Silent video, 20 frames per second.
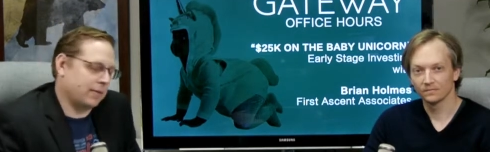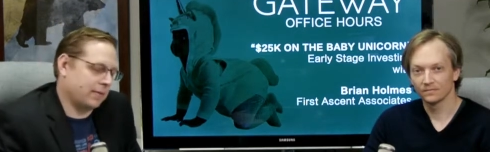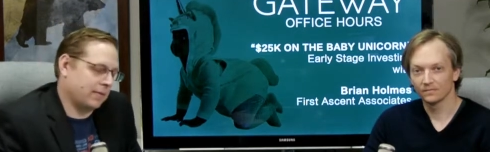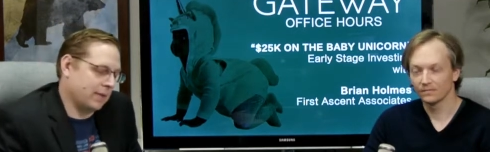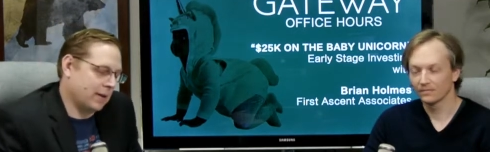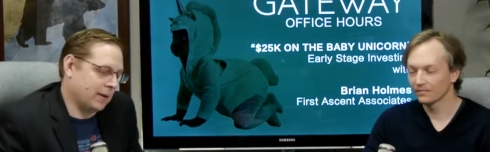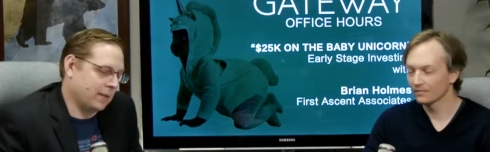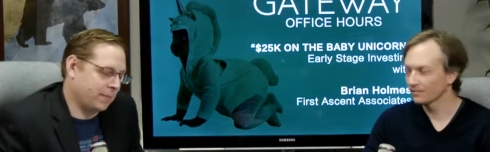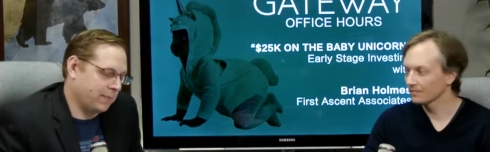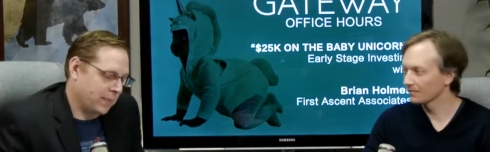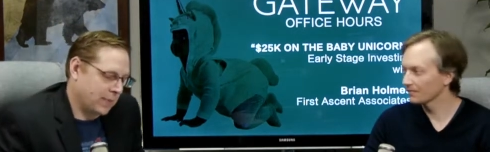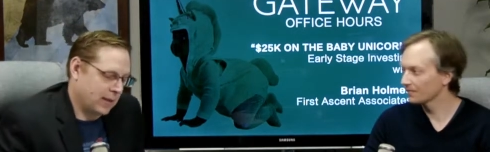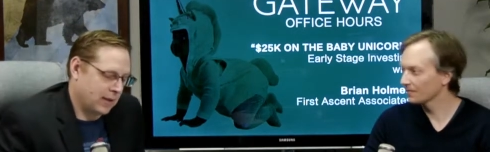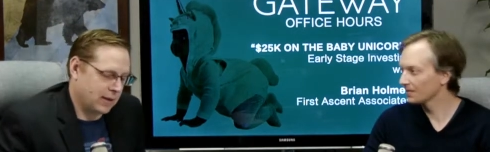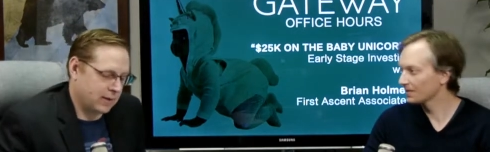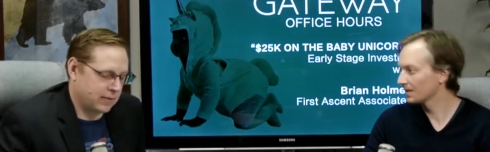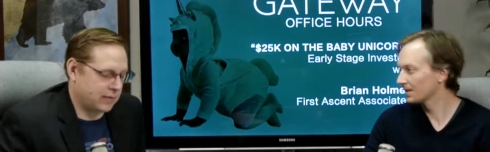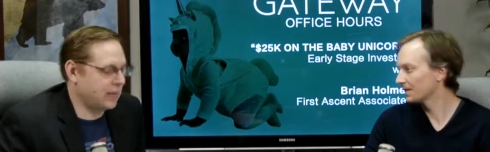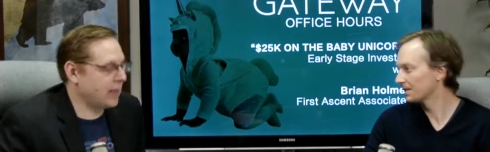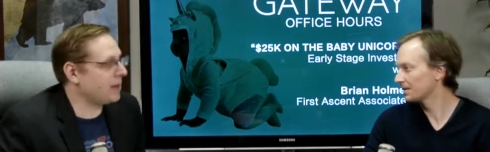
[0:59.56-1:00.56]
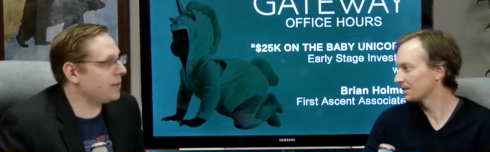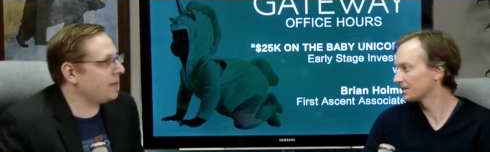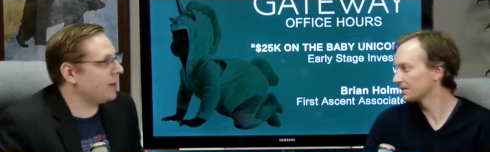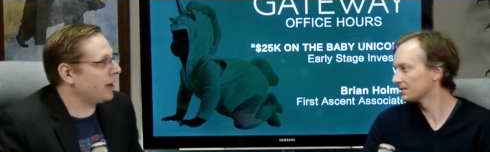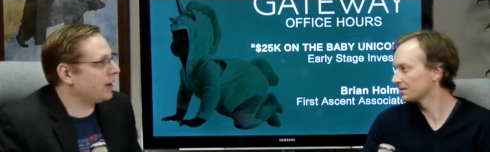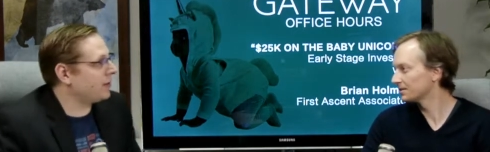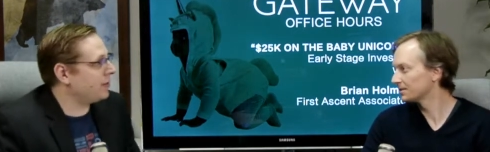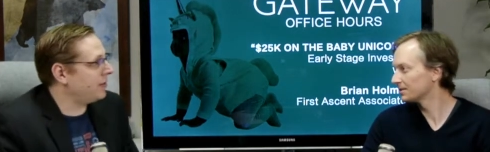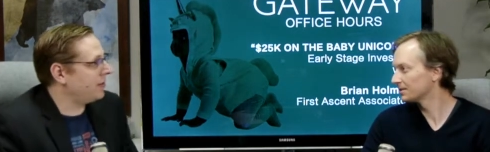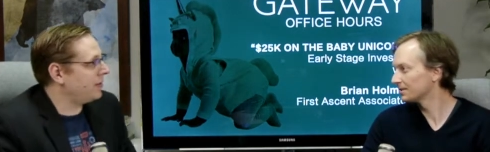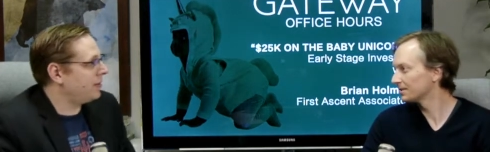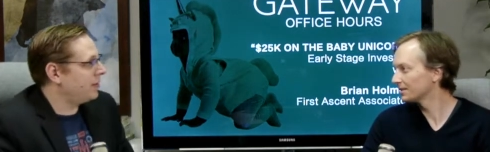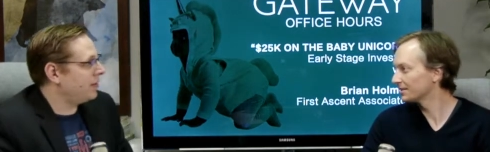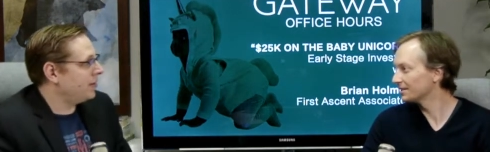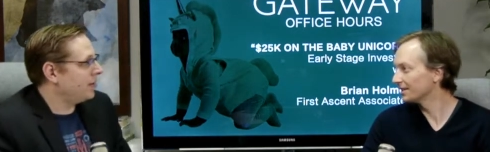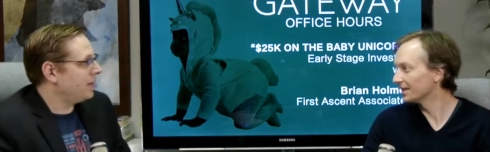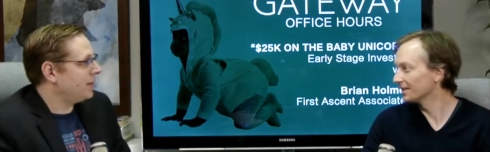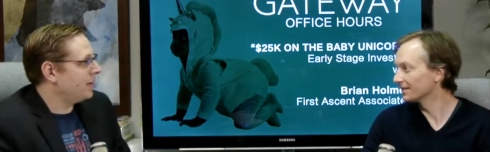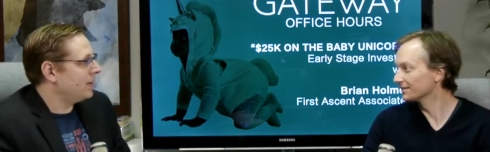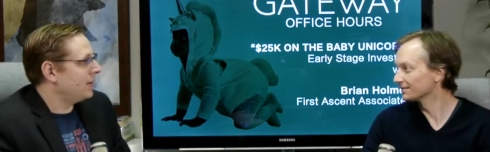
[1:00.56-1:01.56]
Speaker 1: Well, so that sucks.
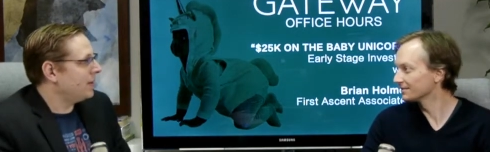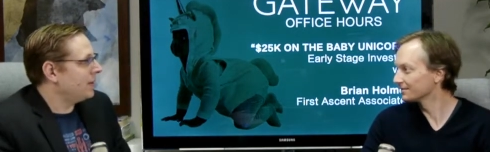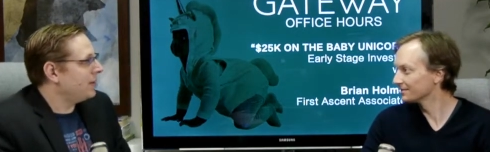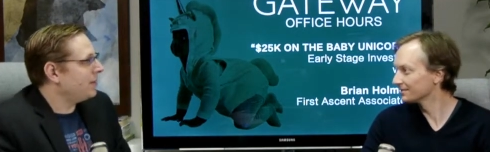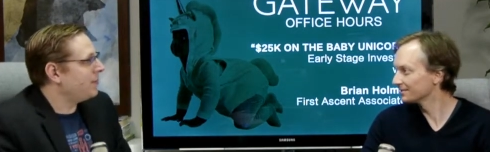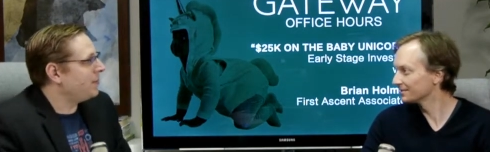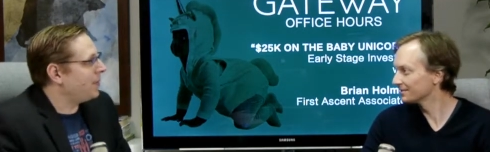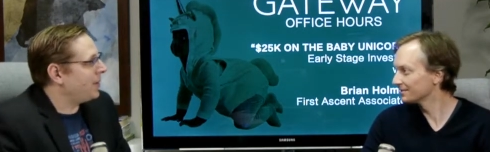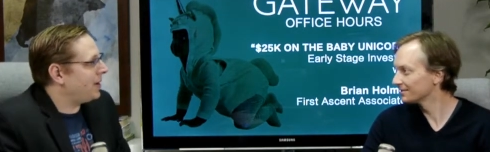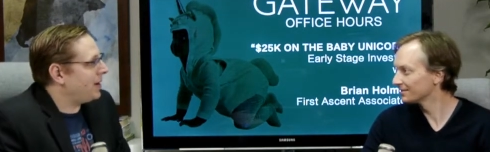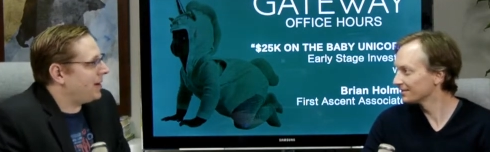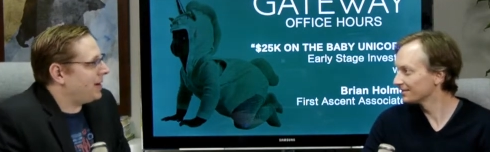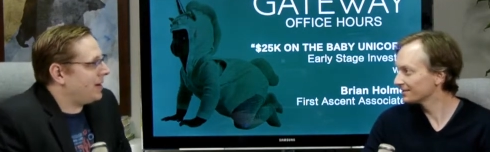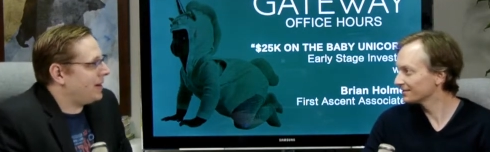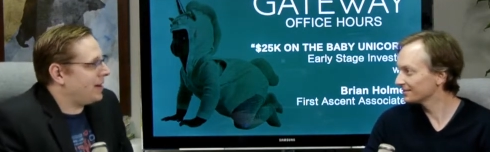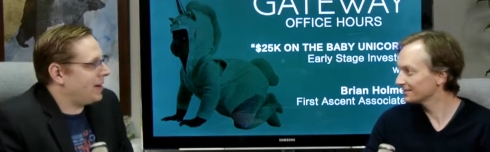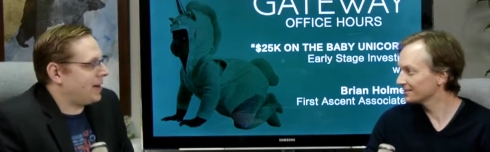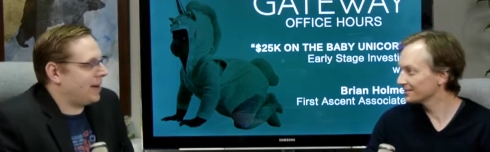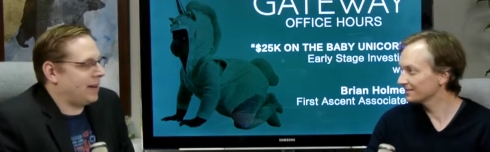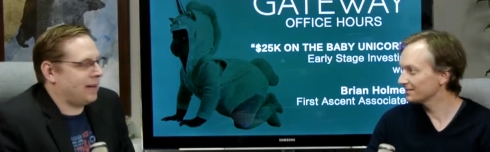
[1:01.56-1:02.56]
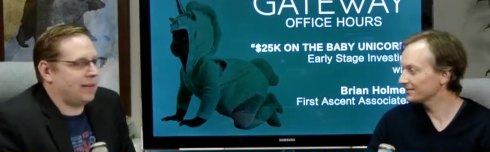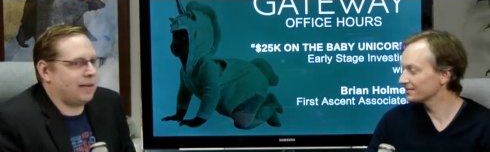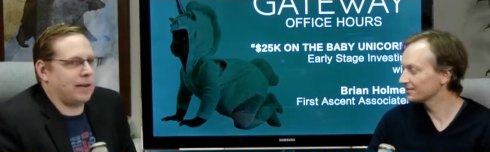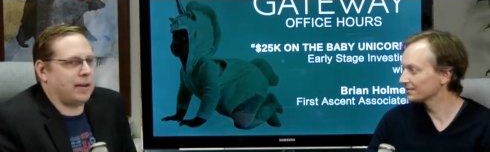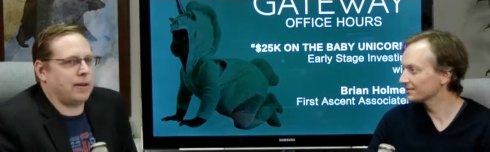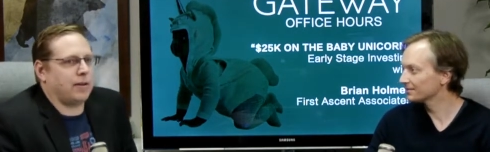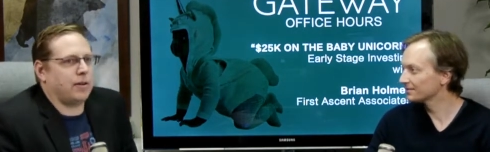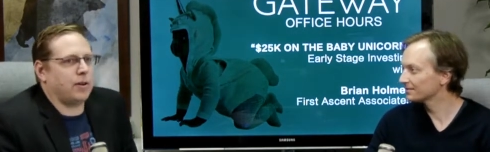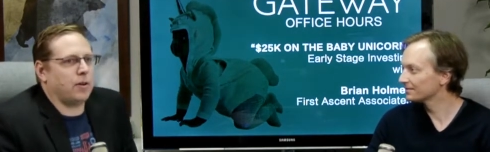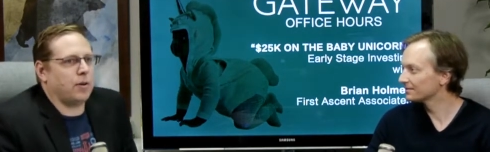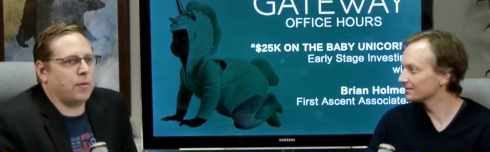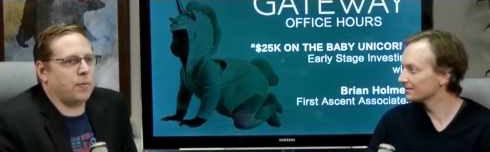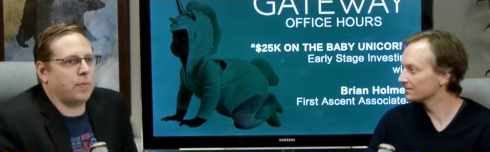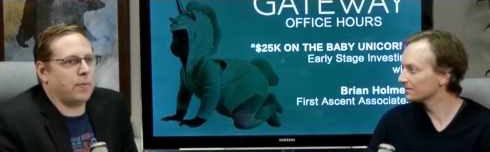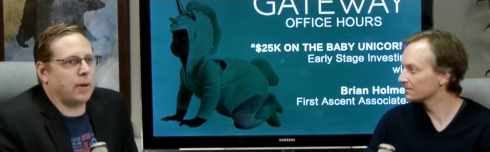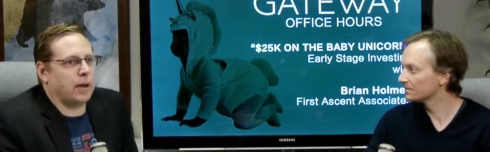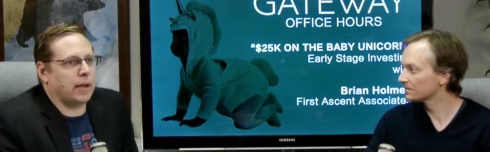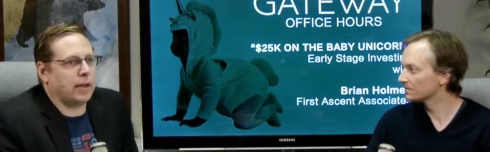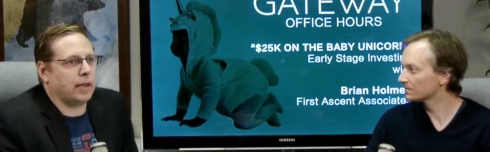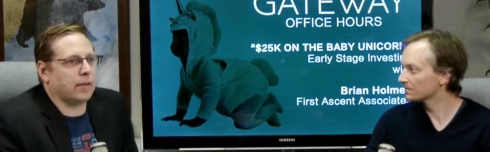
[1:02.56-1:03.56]
Yeah. But uh, I don't. I don't know.
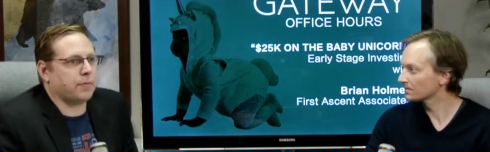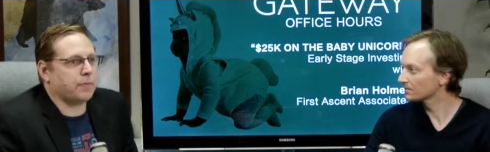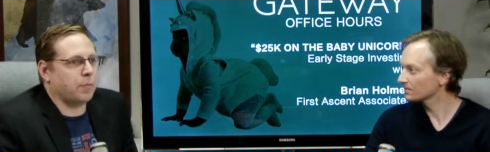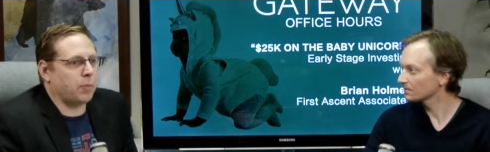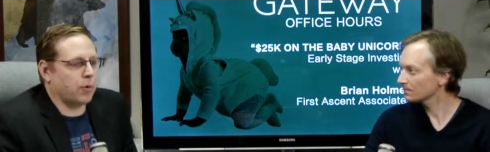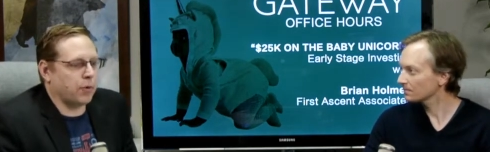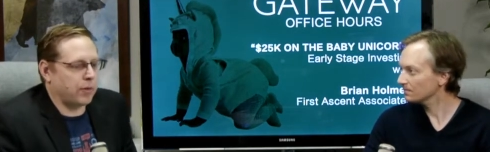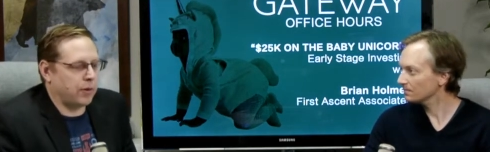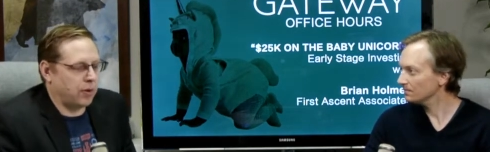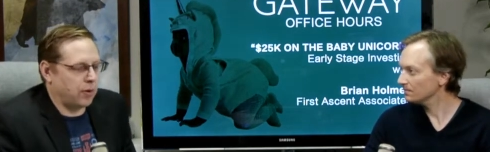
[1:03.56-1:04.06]
I guess more than